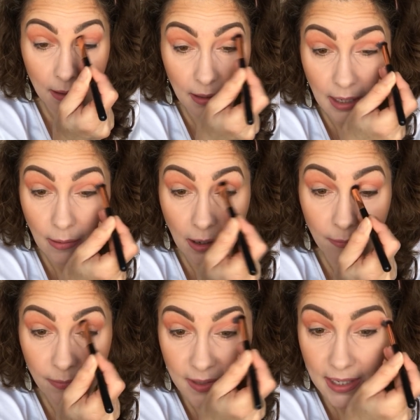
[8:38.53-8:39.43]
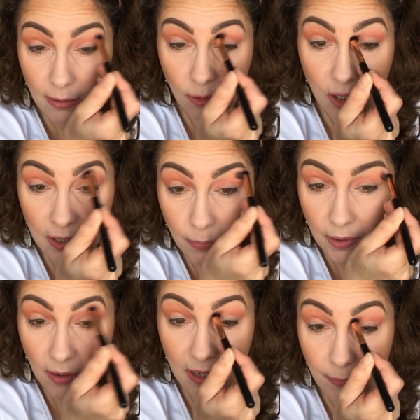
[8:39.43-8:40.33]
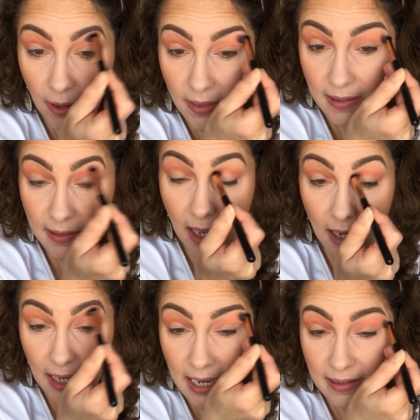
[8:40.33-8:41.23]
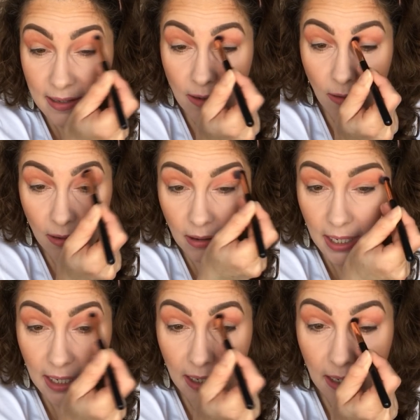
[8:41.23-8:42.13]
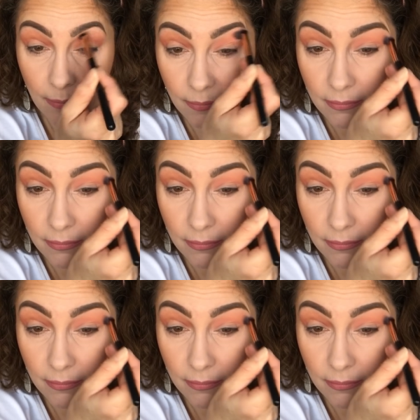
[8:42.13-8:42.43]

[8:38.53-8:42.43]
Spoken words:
Now, I'm still surprised by this colour. It's not like a